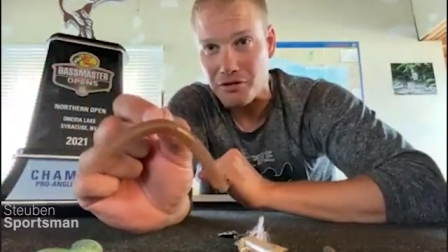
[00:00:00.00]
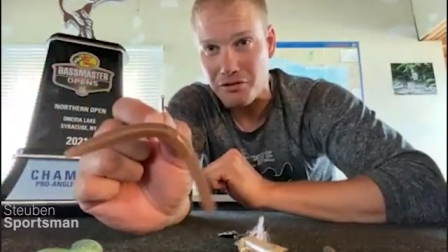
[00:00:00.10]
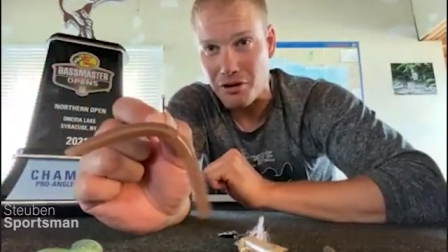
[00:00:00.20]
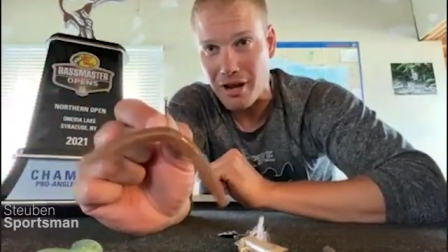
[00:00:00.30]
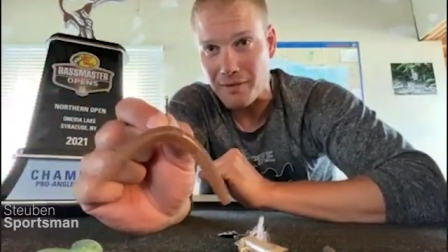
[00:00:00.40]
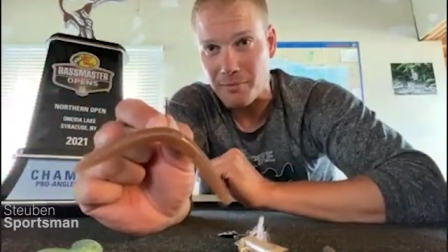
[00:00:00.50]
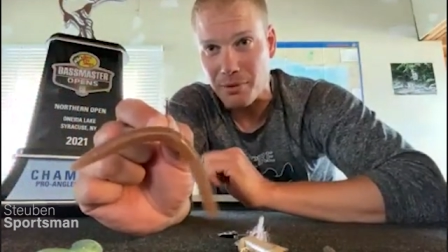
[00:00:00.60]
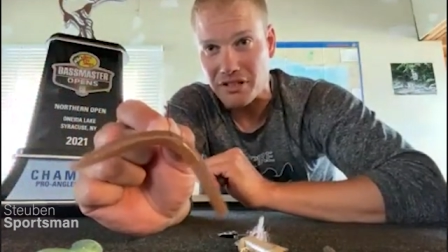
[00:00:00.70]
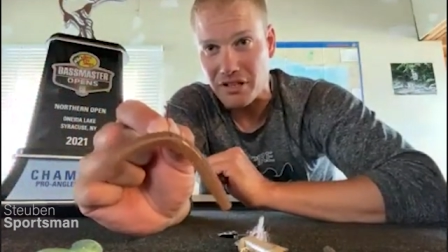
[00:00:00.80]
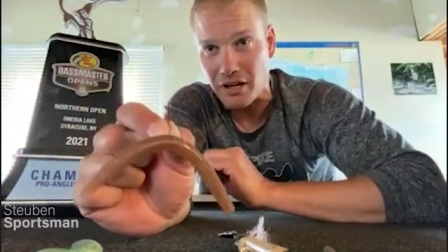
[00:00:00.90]
You don't have to
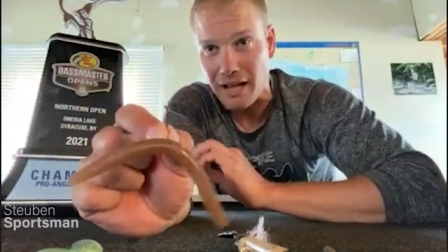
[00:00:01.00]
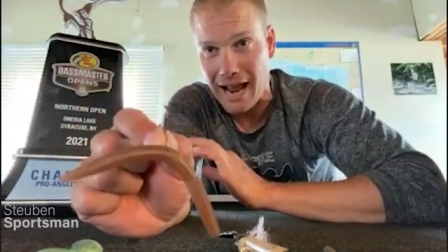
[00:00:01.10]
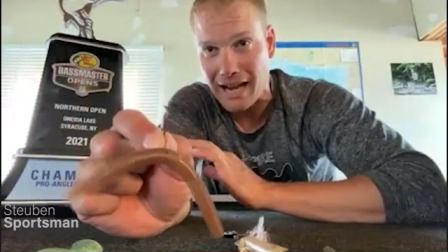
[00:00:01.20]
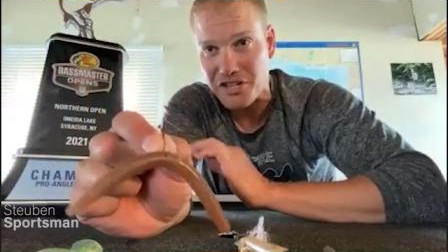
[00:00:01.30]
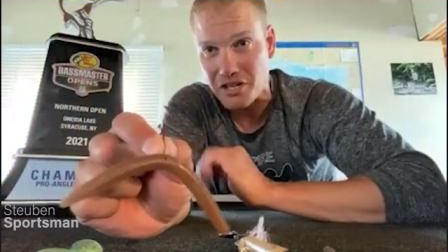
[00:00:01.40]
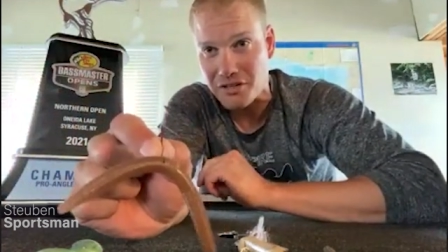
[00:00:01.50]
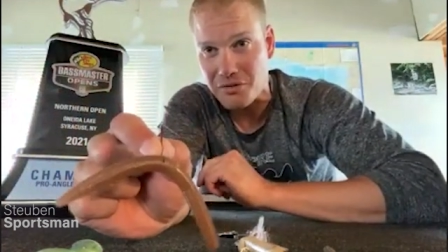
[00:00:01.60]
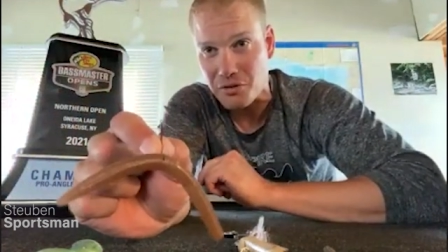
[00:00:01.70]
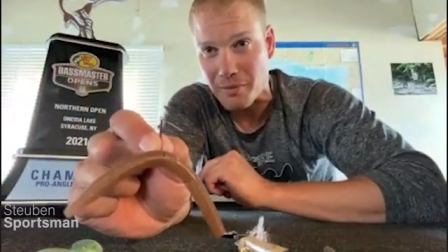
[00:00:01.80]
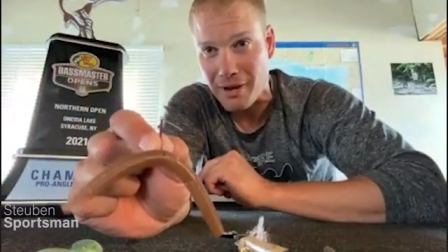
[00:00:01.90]
put a ton of action
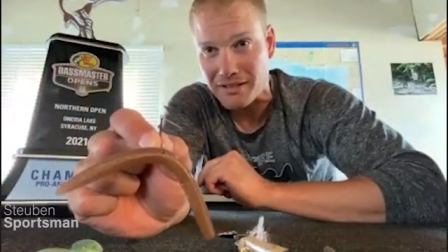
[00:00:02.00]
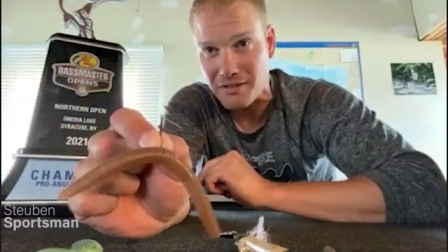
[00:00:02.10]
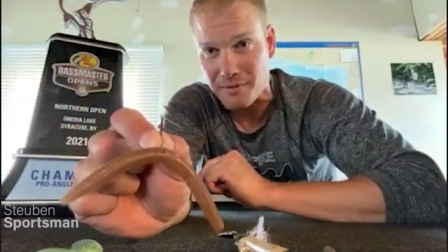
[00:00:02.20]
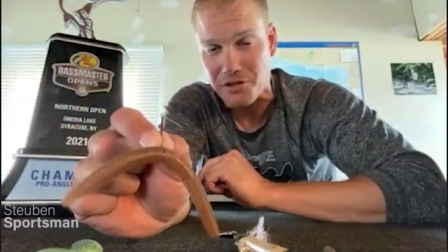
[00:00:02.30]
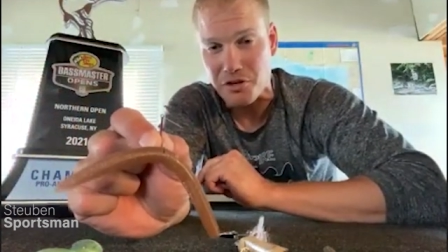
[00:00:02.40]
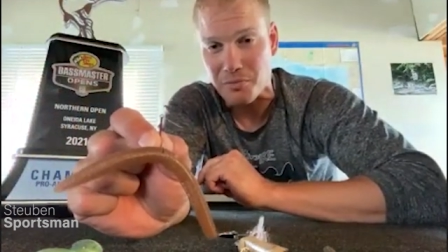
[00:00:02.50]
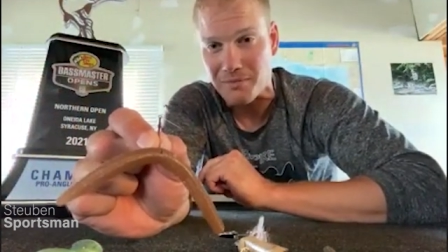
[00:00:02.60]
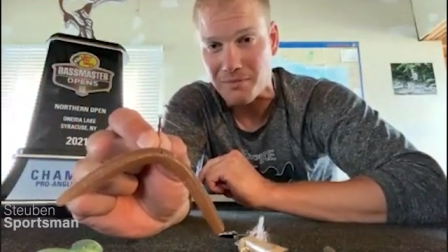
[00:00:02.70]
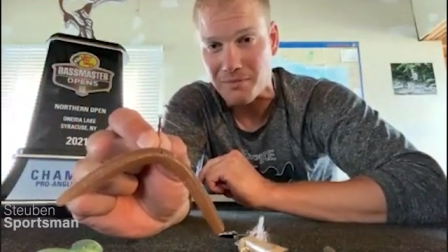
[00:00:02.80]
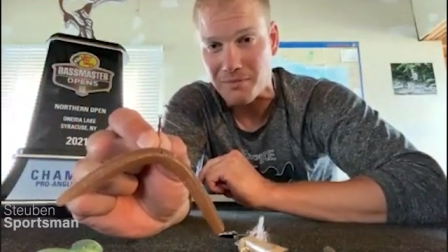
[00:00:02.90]
into them as the fishermen
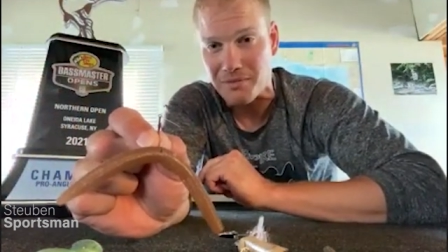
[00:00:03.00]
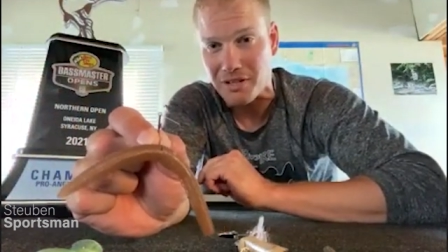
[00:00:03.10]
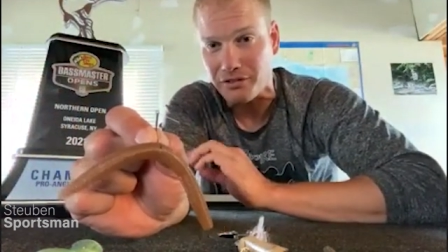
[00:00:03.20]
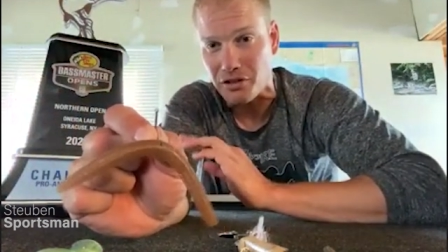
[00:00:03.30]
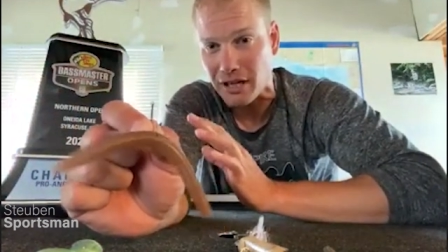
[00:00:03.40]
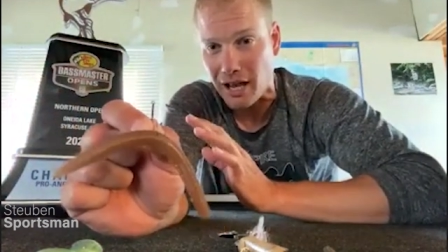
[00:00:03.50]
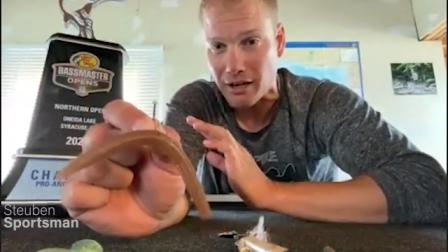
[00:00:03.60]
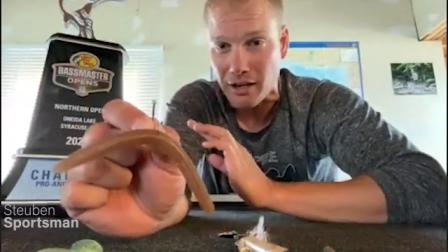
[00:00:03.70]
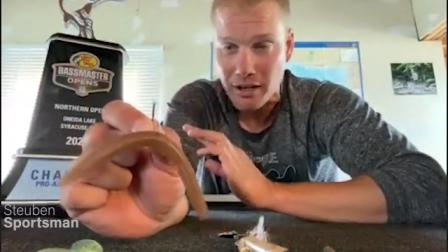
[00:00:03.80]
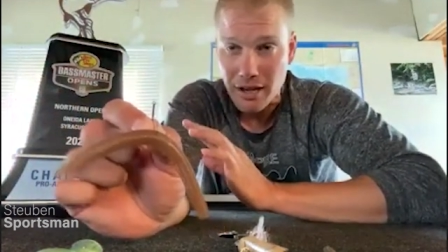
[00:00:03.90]
themselves. So you
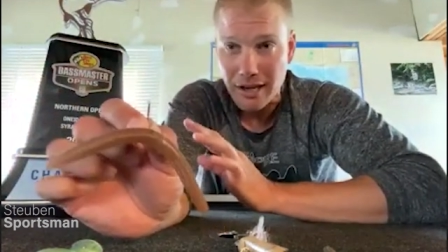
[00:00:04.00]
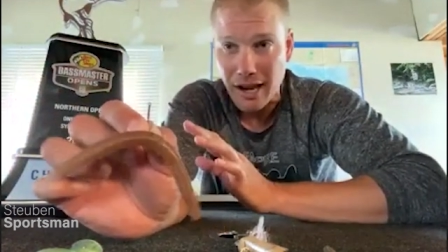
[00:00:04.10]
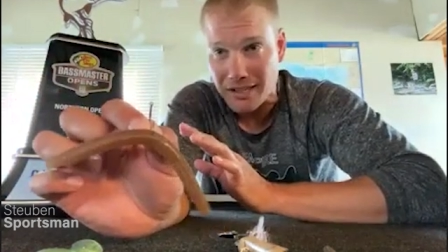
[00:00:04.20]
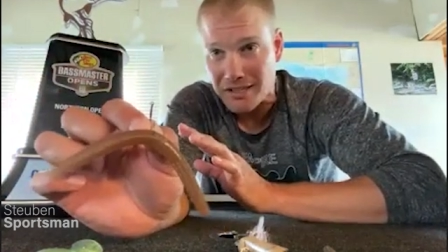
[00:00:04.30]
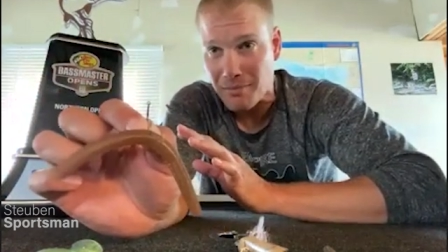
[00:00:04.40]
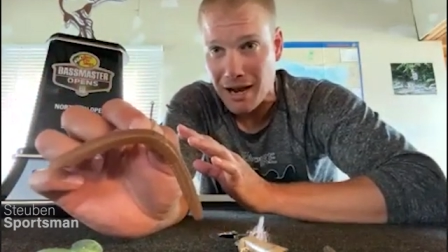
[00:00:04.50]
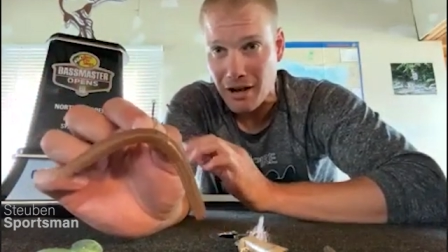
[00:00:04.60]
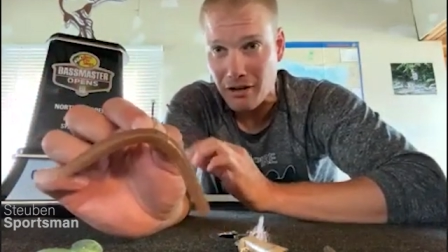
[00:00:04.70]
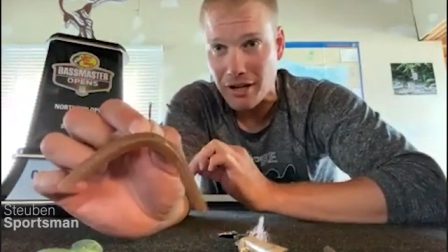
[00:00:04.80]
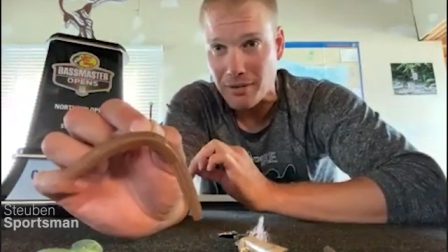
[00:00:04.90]
can kind of cast them
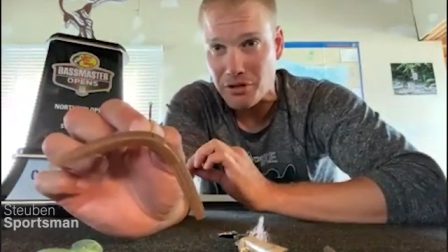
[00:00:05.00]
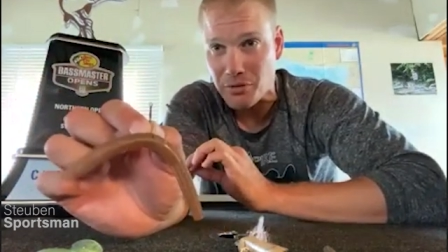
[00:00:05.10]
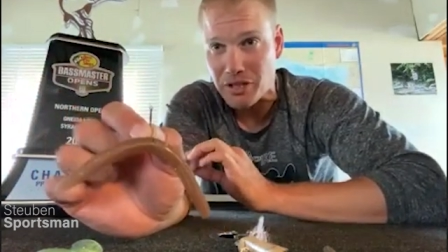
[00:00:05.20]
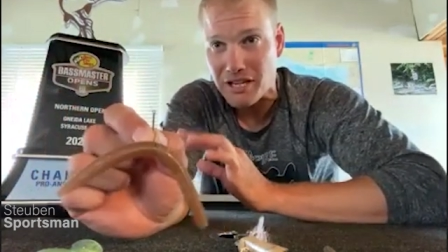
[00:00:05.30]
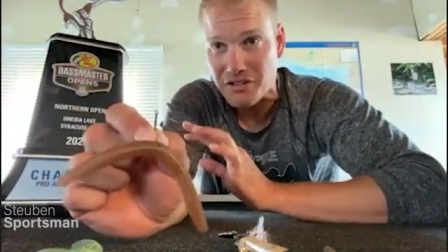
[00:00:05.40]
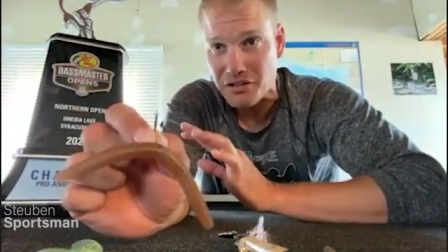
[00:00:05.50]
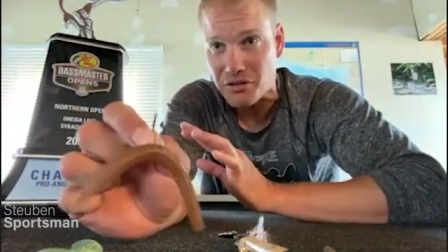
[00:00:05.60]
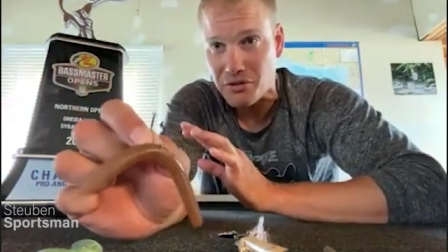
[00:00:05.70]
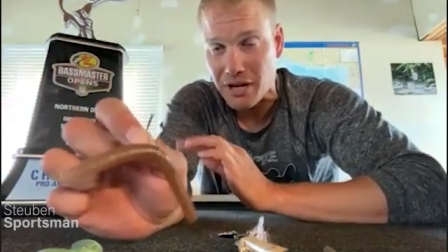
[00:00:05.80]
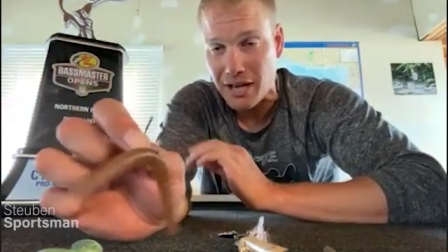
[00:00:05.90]
out, let them do what they
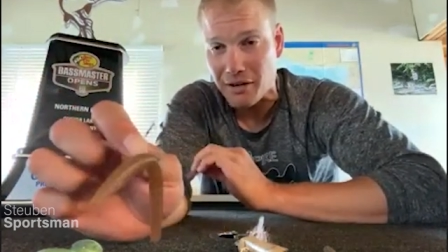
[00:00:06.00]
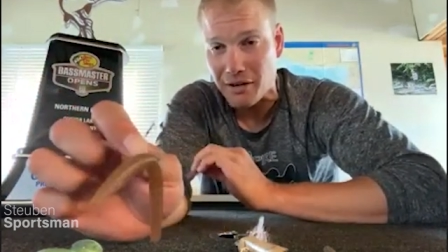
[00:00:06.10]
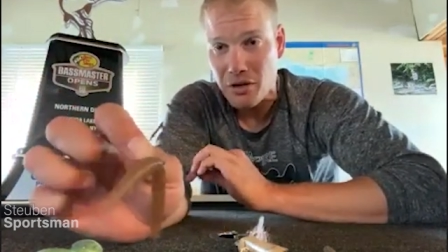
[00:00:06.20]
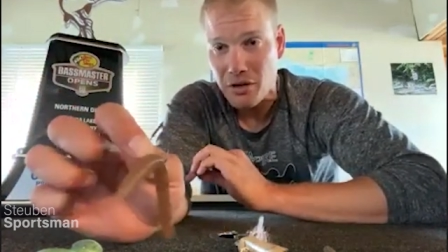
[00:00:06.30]
do, kind of